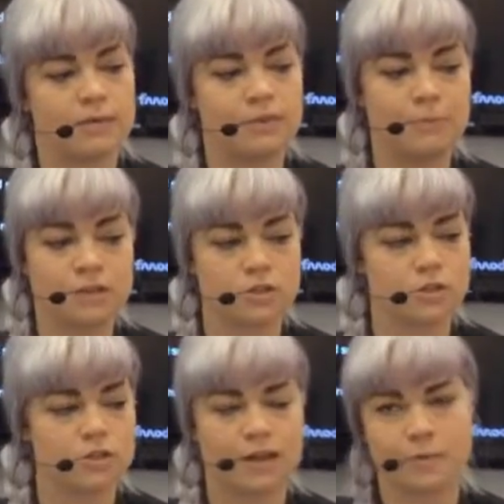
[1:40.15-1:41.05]
the
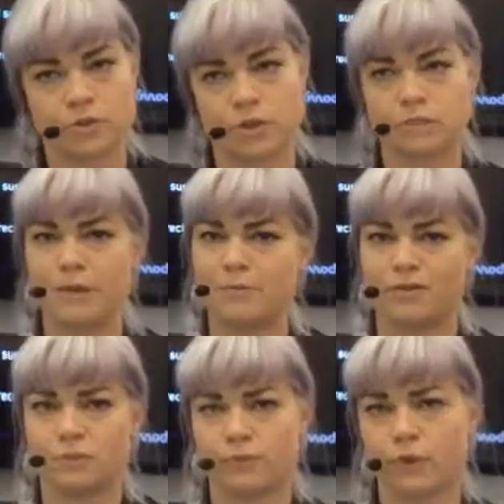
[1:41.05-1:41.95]
mixer snapshots, maybe
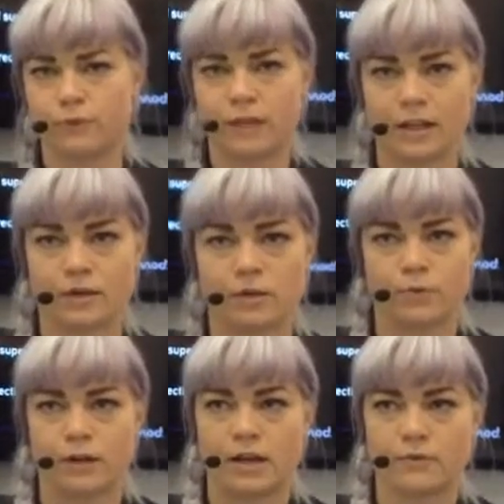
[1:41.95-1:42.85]
even profiler
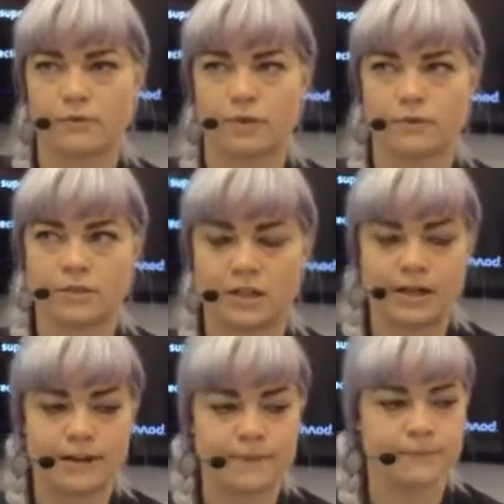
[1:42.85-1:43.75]
if we have enough
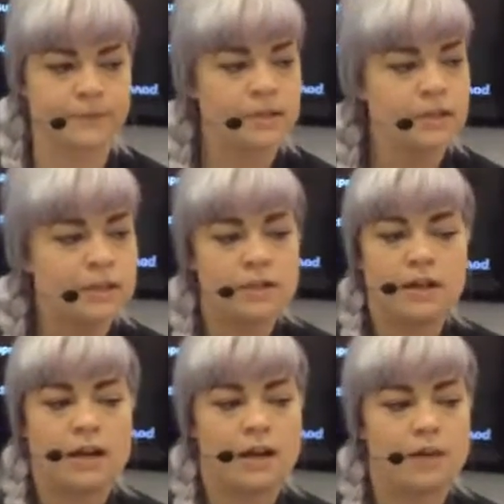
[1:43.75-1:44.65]
time.
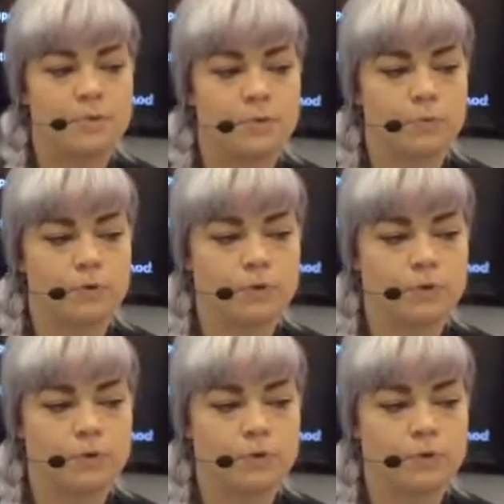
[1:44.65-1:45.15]
But